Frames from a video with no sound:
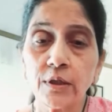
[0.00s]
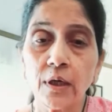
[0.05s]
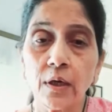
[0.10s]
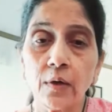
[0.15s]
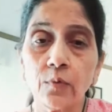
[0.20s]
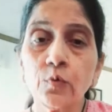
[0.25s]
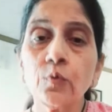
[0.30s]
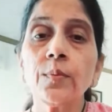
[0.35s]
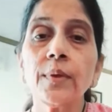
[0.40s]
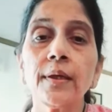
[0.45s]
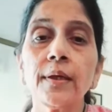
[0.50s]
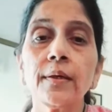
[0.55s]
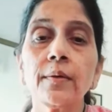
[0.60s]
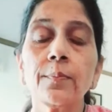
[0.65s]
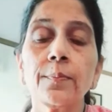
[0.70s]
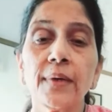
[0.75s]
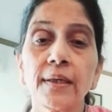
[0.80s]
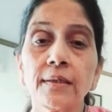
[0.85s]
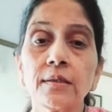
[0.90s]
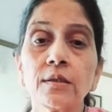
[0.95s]
how to
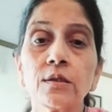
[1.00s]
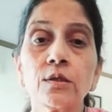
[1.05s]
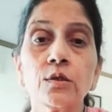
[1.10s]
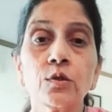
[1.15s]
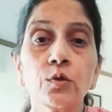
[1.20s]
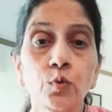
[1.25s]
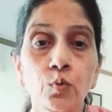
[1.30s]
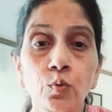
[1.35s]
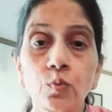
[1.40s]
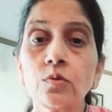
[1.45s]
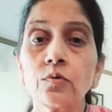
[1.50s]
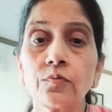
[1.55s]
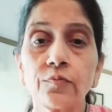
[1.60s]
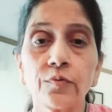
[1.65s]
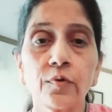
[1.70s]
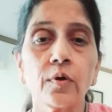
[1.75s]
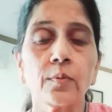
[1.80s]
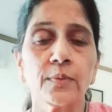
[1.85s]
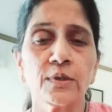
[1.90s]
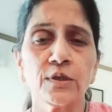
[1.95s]
make best use
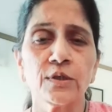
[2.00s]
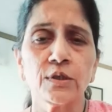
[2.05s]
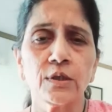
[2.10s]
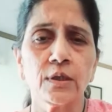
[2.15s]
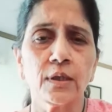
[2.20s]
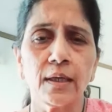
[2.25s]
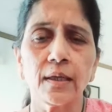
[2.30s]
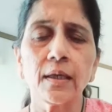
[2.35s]
of your machine.